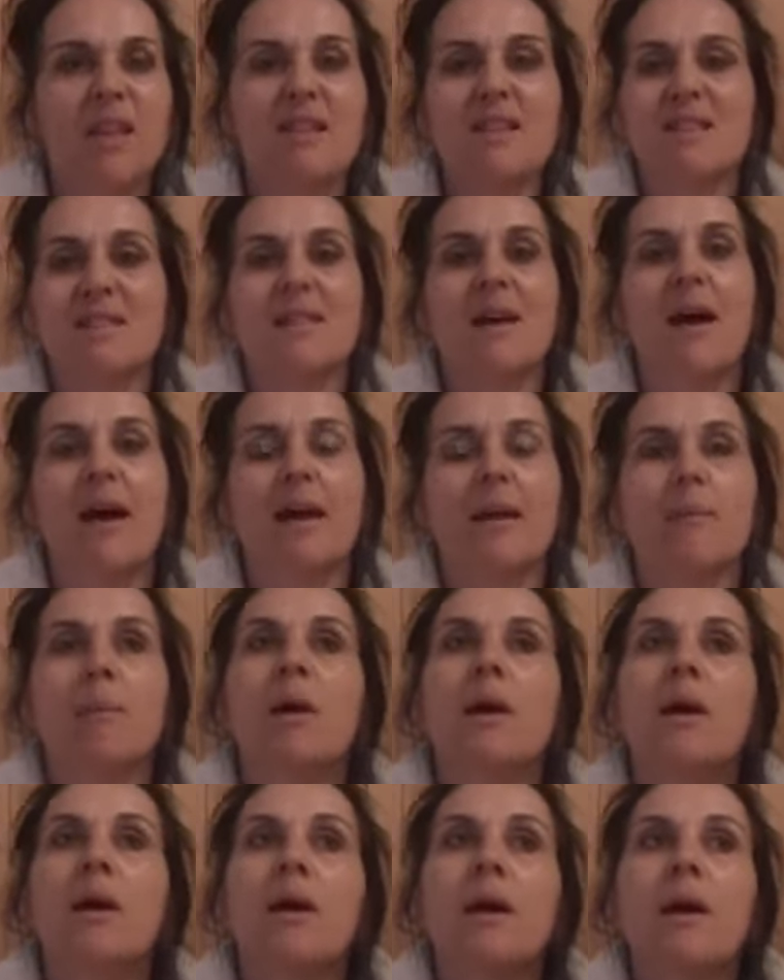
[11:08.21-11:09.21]
the same,
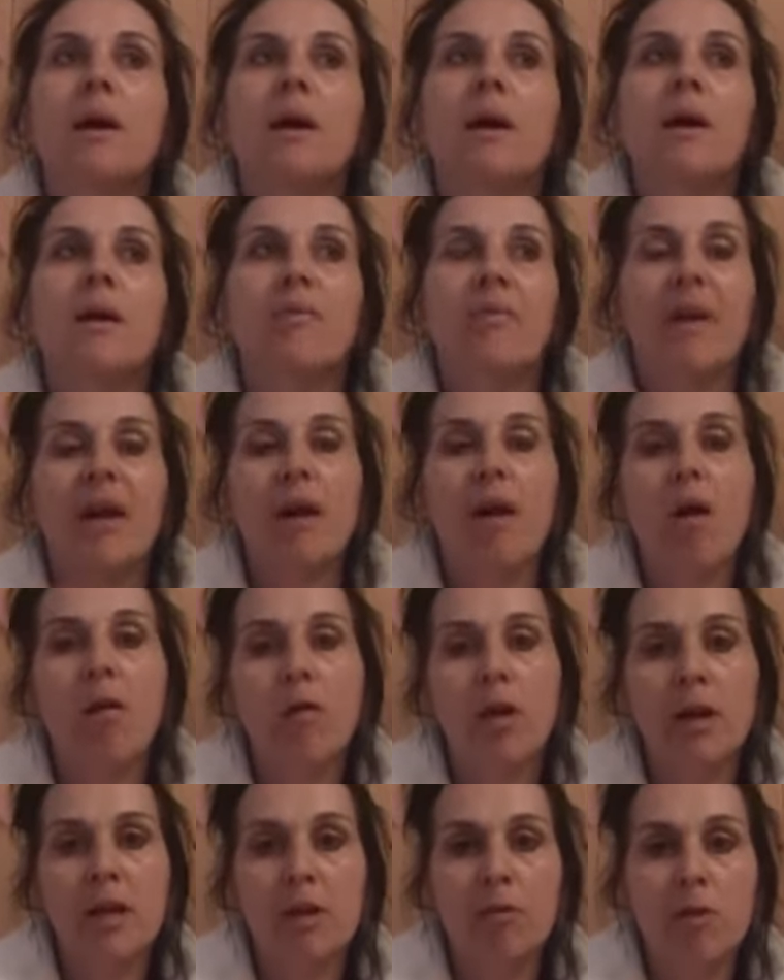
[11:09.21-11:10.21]
they
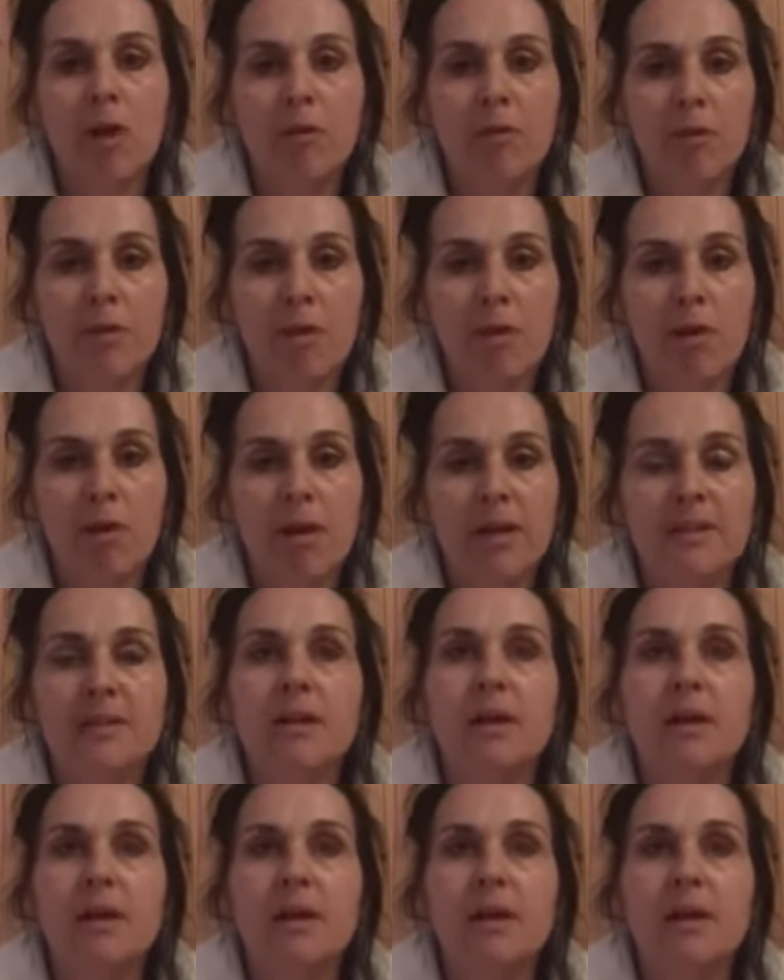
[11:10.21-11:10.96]
are only a rough guide.